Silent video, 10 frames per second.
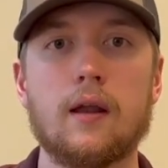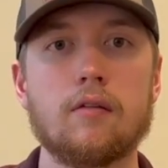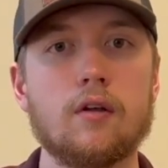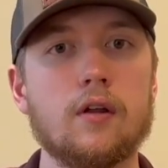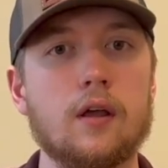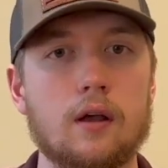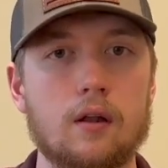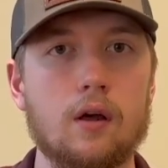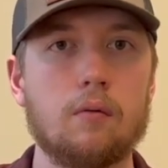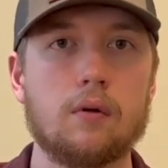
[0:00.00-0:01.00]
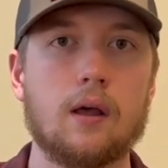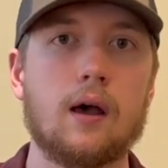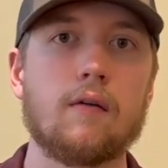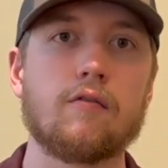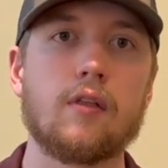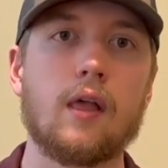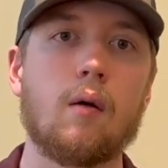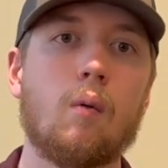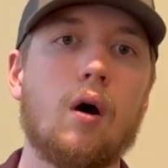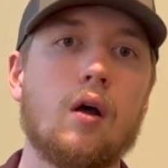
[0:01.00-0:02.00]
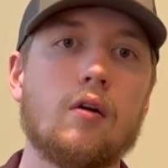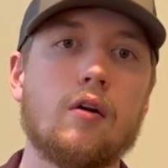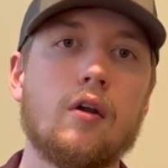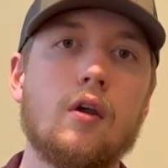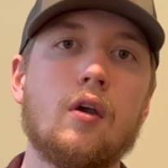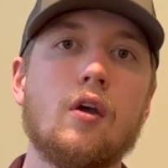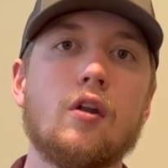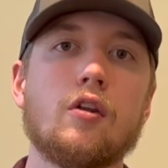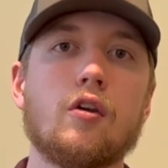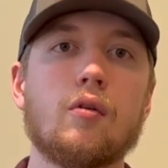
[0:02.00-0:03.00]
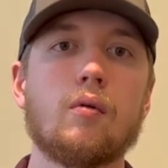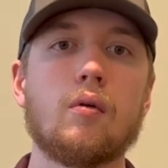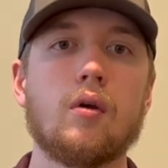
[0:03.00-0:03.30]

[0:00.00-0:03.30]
It's going to take a long time for that water to